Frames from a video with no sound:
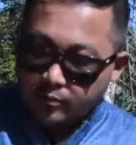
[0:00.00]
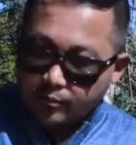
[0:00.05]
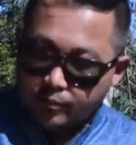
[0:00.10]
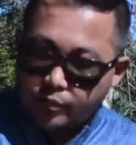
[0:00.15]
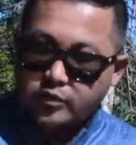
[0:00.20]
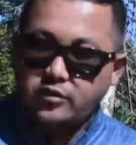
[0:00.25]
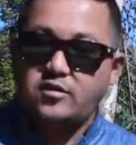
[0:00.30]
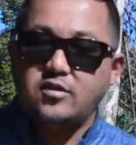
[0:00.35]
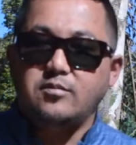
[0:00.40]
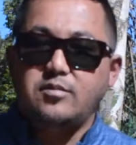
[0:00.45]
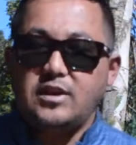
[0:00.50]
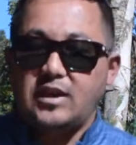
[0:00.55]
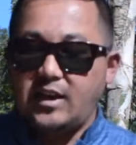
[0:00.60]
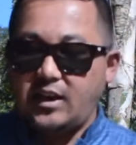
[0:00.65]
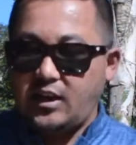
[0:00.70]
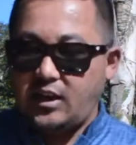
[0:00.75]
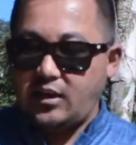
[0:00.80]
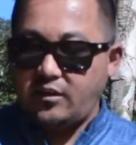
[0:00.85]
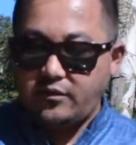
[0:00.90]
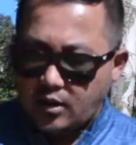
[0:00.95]
put some tea
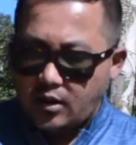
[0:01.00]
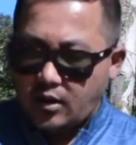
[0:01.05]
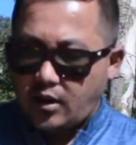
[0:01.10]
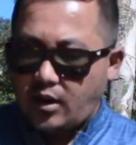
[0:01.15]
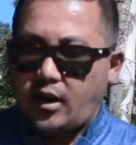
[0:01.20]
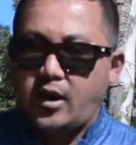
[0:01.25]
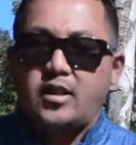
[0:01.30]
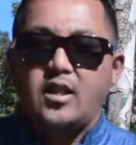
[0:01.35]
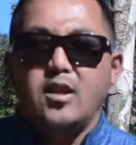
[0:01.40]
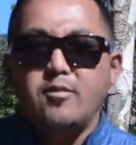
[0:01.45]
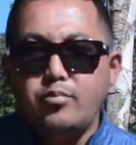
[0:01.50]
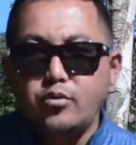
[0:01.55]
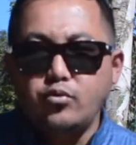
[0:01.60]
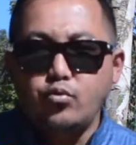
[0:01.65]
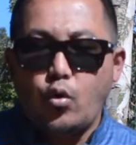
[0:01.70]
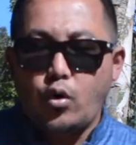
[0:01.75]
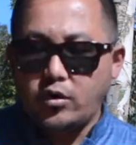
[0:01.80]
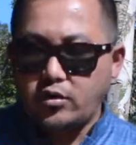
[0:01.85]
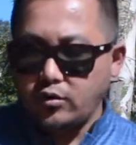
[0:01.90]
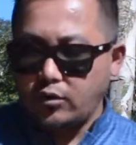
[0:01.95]
leaves, and then put
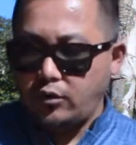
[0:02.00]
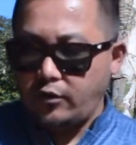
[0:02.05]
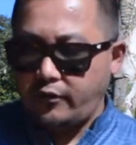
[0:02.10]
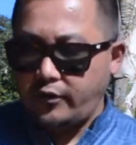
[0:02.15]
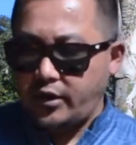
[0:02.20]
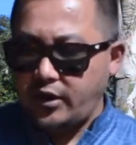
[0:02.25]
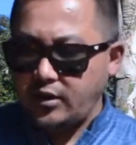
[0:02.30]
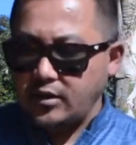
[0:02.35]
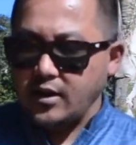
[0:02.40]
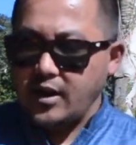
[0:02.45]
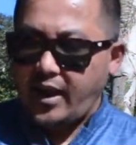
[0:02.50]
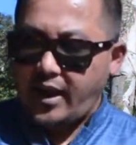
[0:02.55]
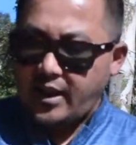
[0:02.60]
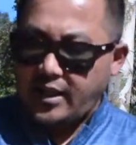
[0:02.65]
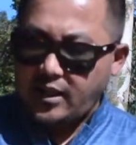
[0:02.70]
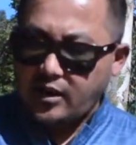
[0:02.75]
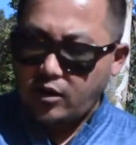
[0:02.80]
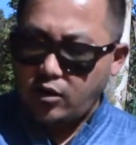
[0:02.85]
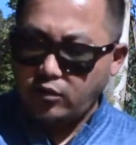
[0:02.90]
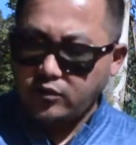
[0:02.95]
water over it,
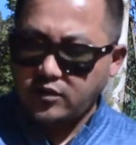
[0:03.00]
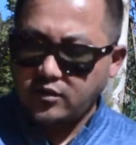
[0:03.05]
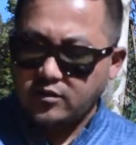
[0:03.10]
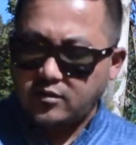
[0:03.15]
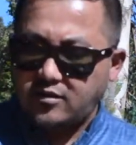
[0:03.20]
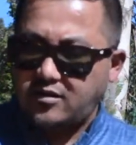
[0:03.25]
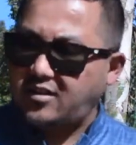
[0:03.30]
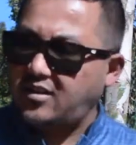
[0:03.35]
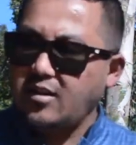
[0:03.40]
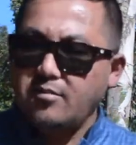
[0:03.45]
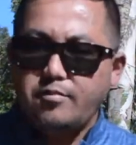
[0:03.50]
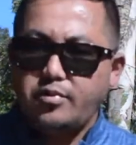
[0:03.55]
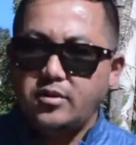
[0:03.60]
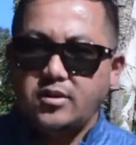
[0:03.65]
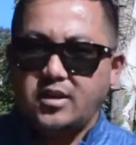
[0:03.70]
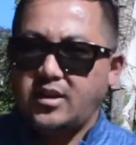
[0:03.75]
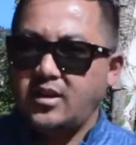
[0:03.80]
and then close it. Simple.